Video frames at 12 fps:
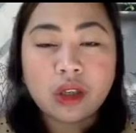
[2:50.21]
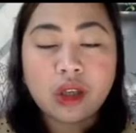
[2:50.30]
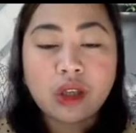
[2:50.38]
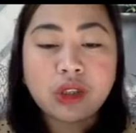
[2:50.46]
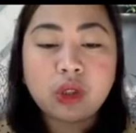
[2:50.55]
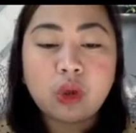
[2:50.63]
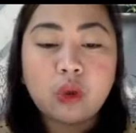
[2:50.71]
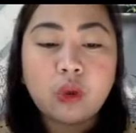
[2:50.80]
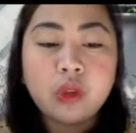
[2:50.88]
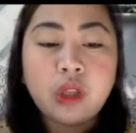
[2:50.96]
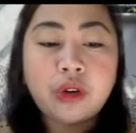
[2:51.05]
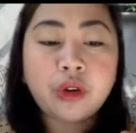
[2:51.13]

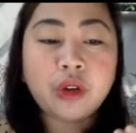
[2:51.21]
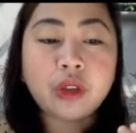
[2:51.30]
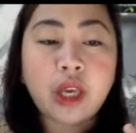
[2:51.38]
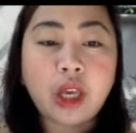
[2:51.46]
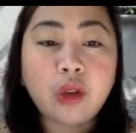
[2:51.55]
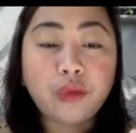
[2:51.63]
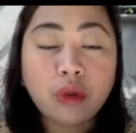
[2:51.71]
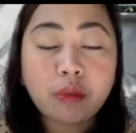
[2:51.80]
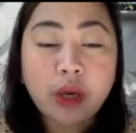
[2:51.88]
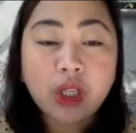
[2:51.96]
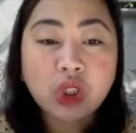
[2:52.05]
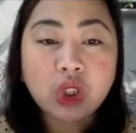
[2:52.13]
So the
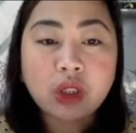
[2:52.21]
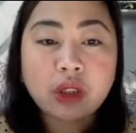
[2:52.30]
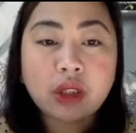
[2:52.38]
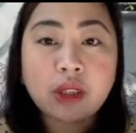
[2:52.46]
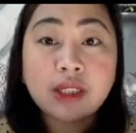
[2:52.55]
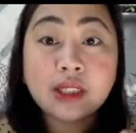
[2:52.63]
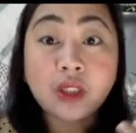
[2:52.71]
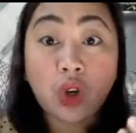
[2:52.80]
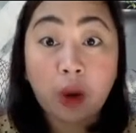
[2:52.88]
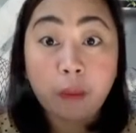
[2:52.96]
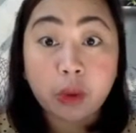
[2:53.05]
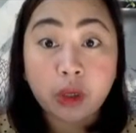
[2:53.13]
information that is
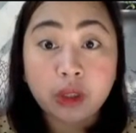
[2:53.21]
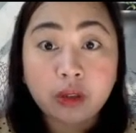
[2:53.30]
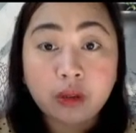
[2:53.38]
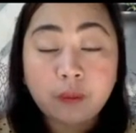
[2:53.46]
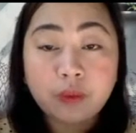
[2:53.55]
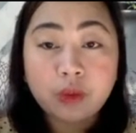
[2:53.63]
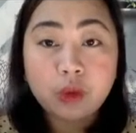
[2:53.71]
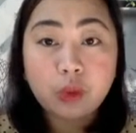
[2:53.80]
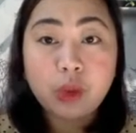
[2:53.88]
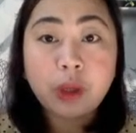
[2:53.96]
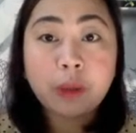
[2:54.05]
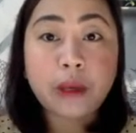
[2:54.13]
common
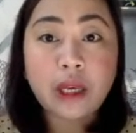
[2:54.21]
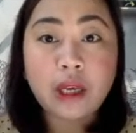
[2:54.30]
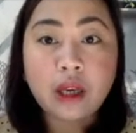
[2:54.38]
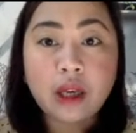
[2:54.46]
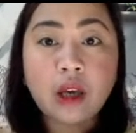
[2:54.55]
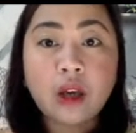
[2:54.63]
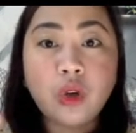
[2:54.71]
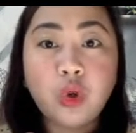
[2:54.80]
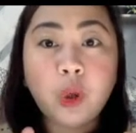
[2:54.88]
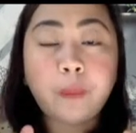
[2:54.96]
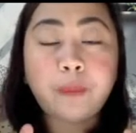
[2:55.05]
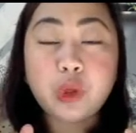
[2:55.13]
will be
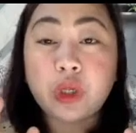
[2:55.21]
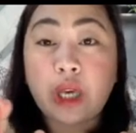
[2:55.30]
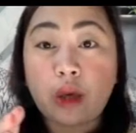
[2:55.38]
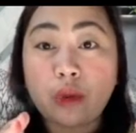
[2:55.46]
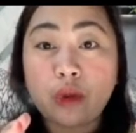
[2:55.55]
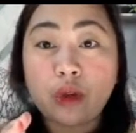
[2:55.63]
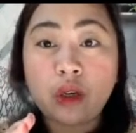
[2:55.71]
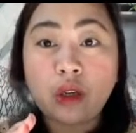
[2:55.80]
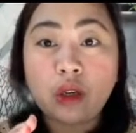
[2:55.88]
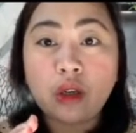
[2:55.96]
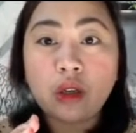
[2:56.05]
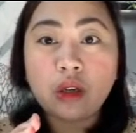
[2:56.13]
grouped together
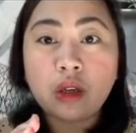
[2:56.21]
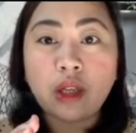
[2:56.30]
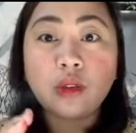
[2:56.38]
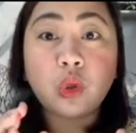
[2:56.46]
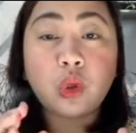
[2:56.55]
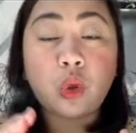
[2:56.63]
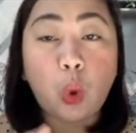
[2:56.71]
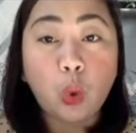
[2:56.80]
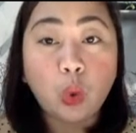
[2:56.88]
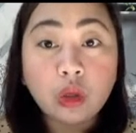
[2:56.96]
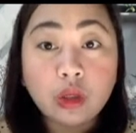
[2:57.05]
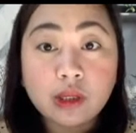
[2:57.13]
into
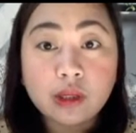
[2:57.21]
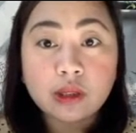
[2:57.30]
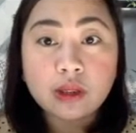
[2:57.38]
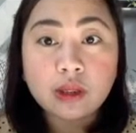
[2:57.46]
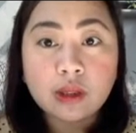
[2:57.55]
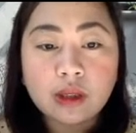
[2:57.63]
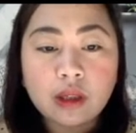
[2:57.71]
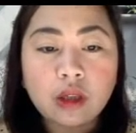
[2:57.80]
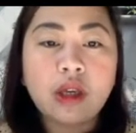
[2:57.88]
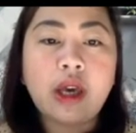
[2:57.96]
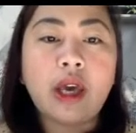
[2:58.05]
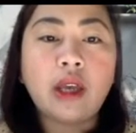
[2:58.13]
codes,
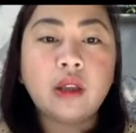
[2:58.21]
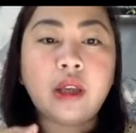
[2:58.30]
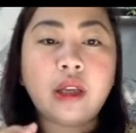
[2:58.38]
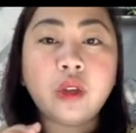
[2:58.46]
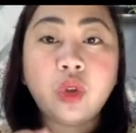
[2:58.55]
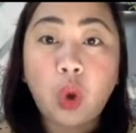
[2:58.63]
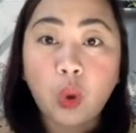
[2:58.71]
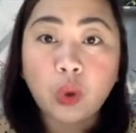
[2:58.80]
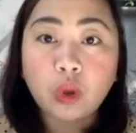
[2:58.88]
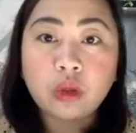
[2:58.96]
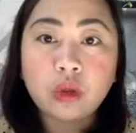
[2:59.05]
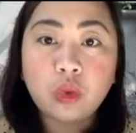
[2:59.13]
and that
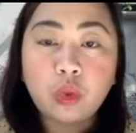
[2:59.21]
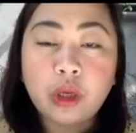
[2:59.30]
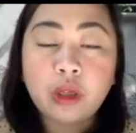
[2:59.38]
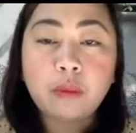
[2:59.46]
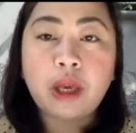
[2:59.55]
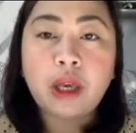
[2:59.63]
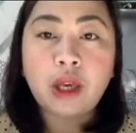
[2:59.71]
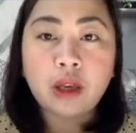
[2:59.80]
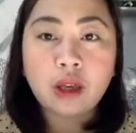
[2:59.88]
code will be